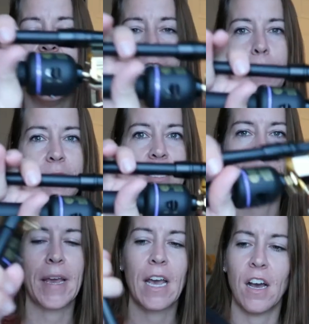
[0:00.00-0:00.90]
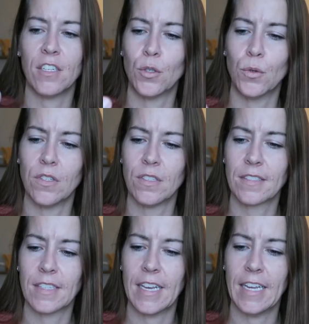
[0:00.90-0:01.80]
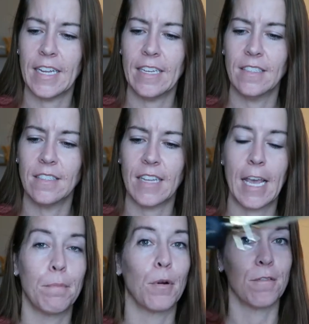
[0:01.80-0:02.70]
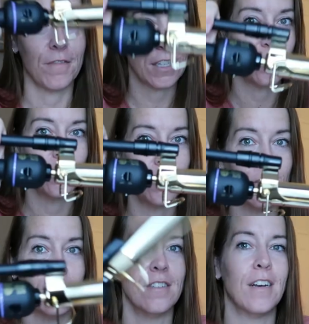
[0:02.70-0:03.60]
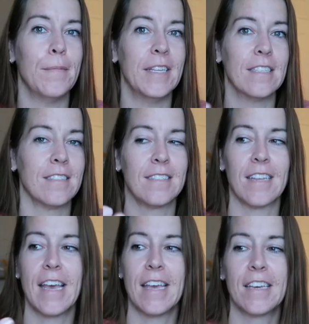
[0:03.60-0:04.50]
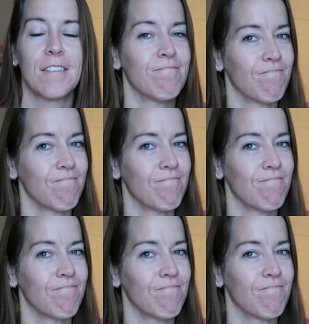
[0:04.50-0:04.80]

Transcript: Um, this is by Hot Tools. It is a professional, I mean, this is like,